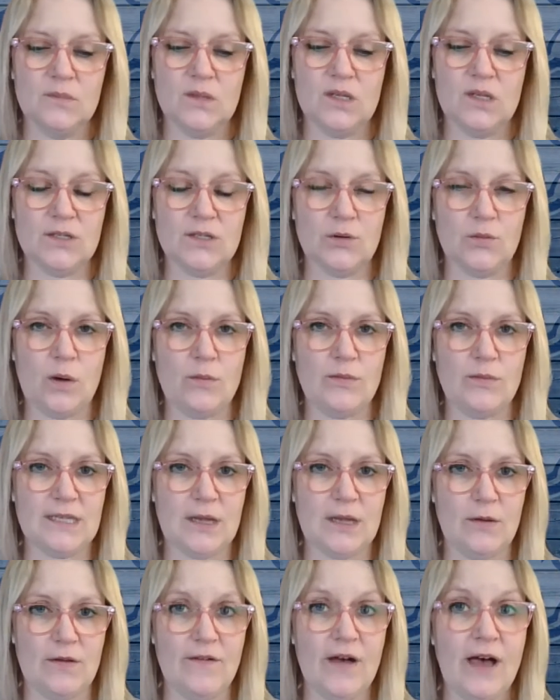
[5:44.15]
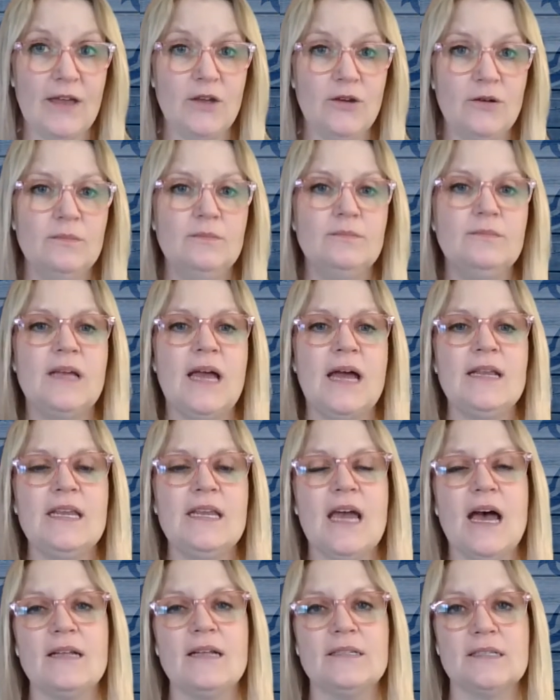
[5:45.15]
These are what we say we value, and
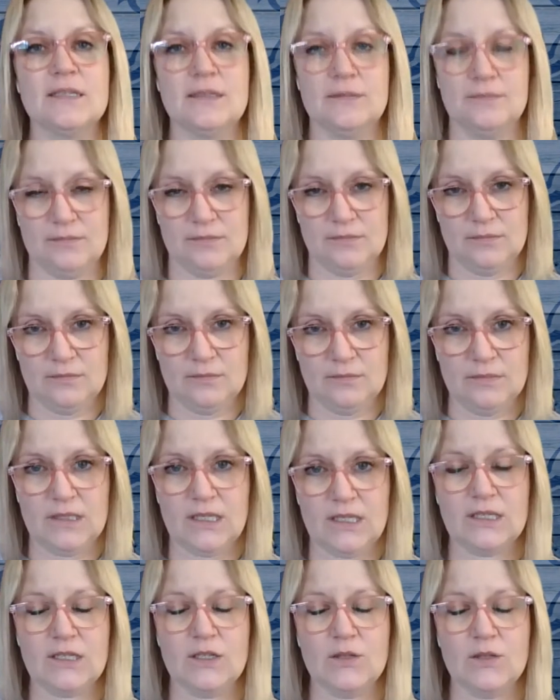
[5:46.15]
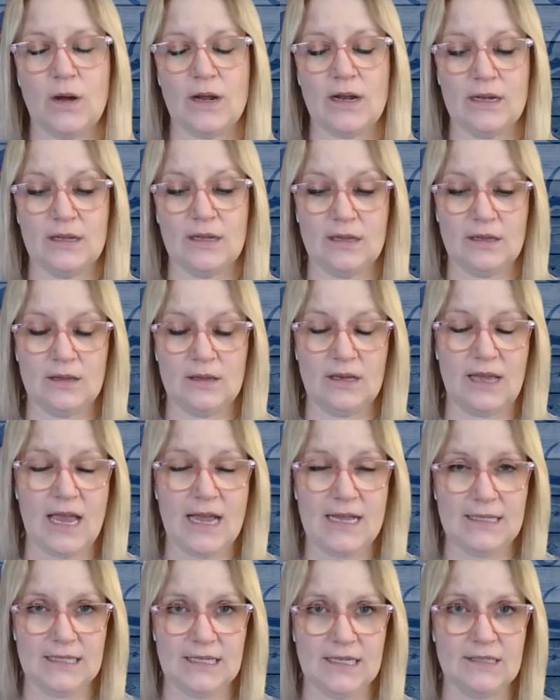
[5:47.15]
yet this is what the
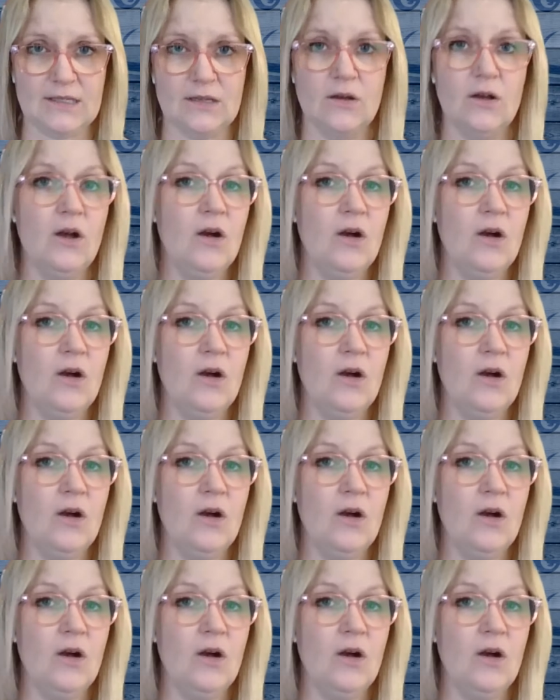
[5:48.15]
case is.